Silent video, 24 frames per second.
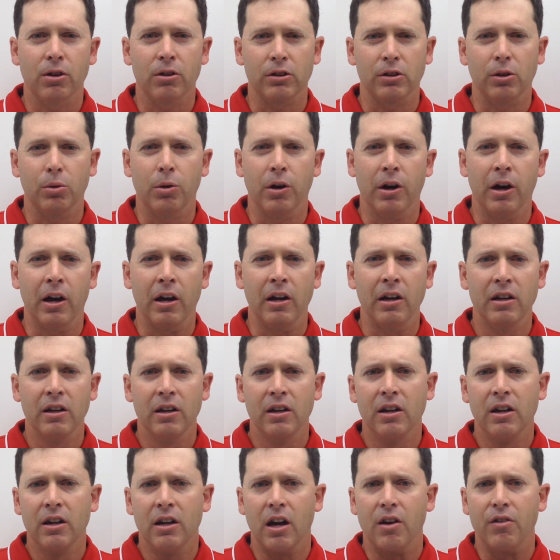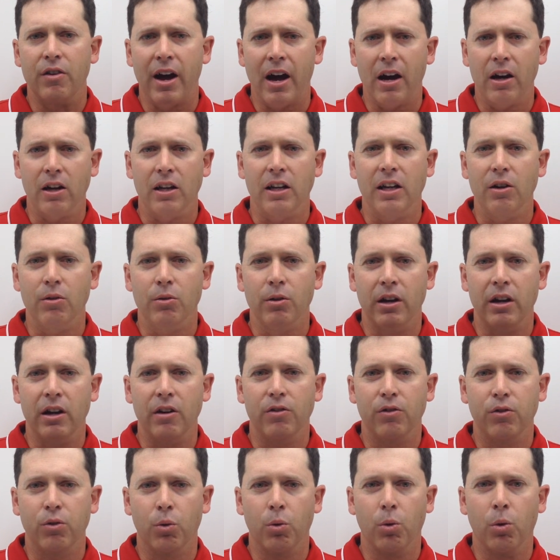along the way of how to get
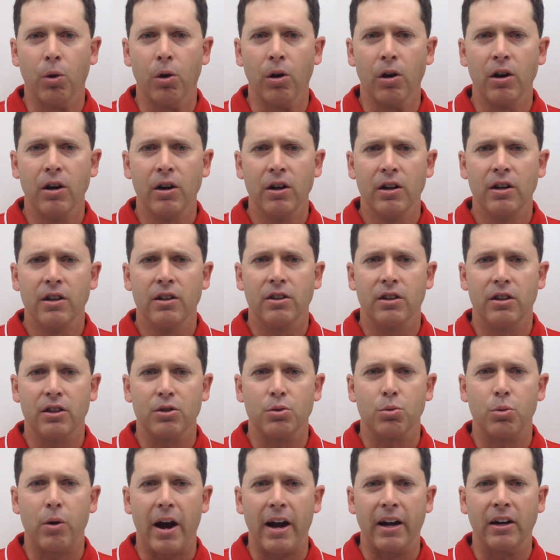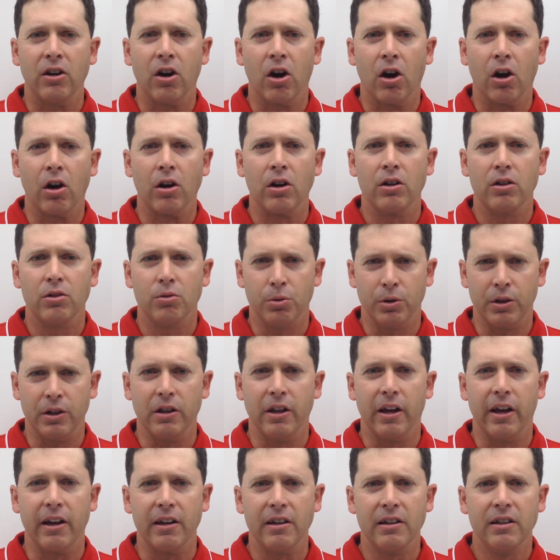ready for this Ragnar
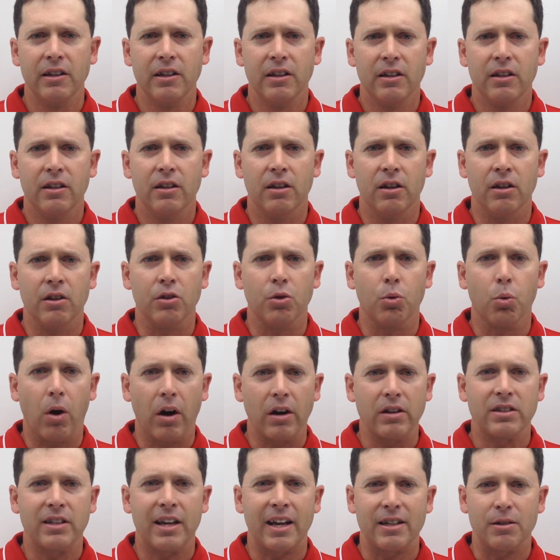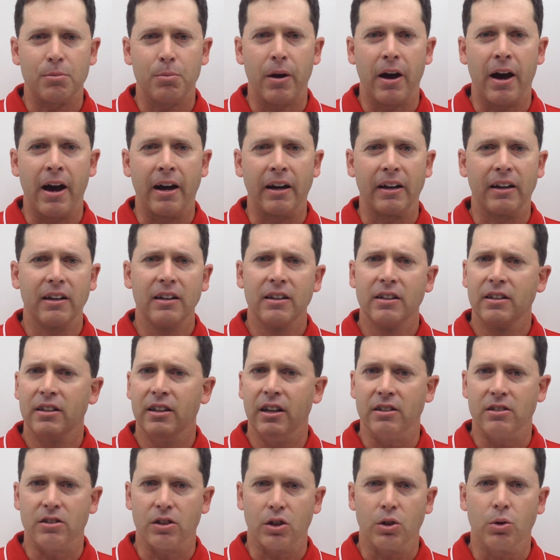relay, the Wasatch Back.
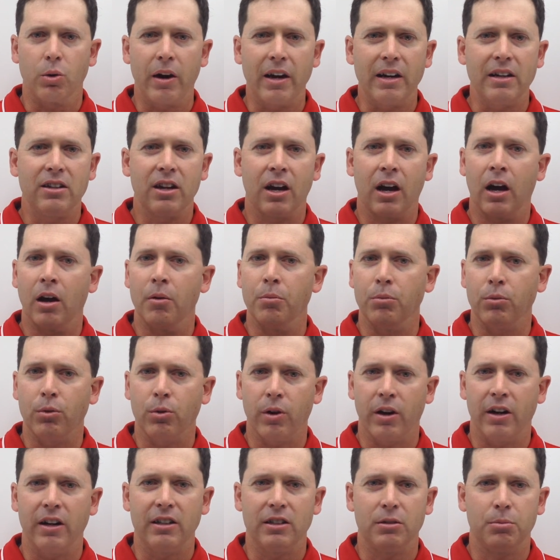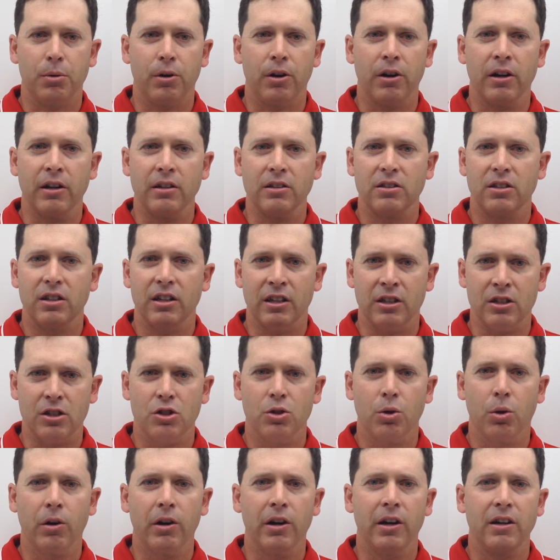It's a great time, great experience.
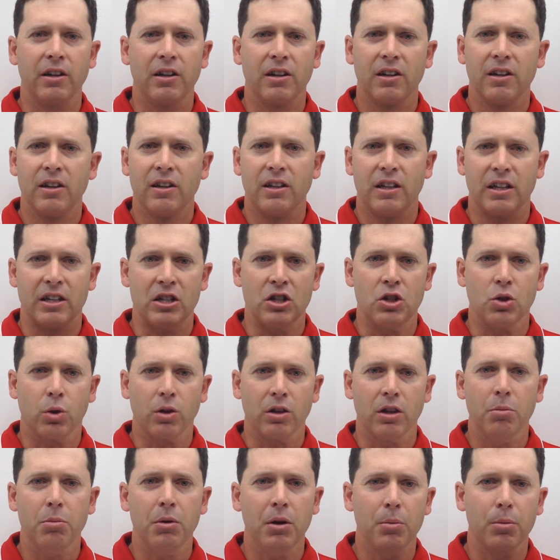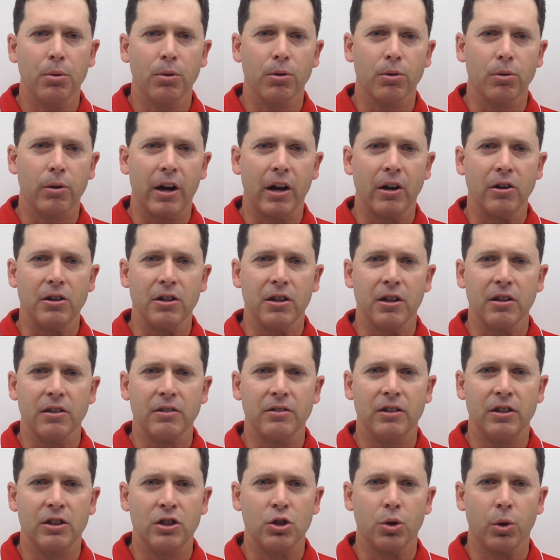Enjoy it. Enjoy the people around you.
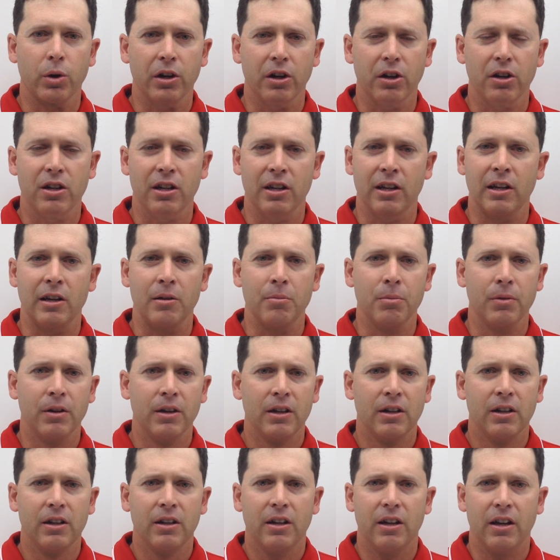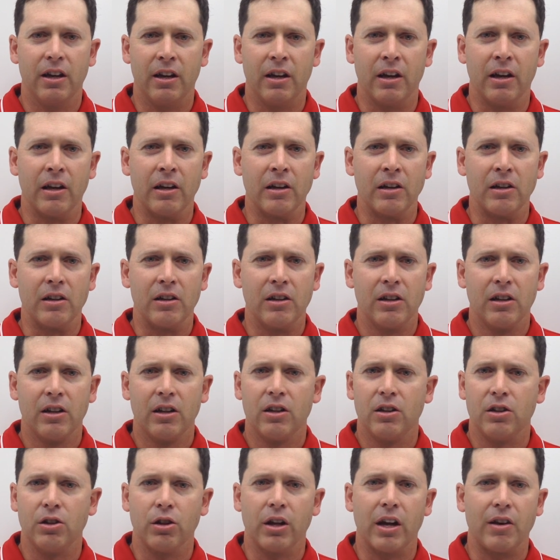Enjoy your team, and
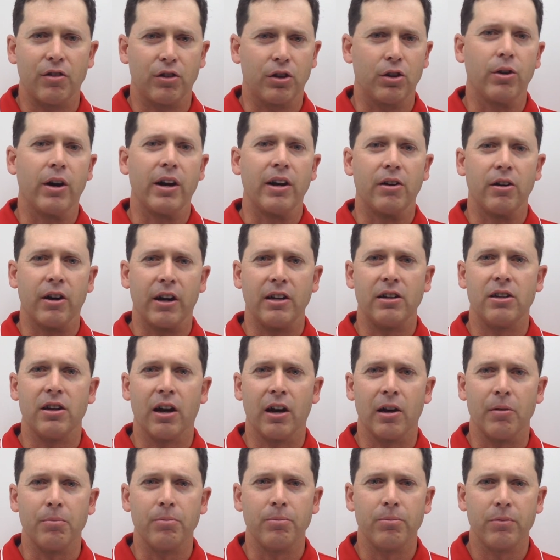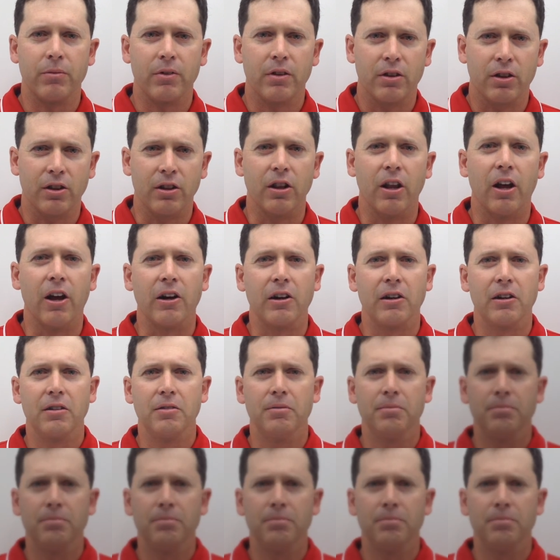you'll have a great, great time. Good luck.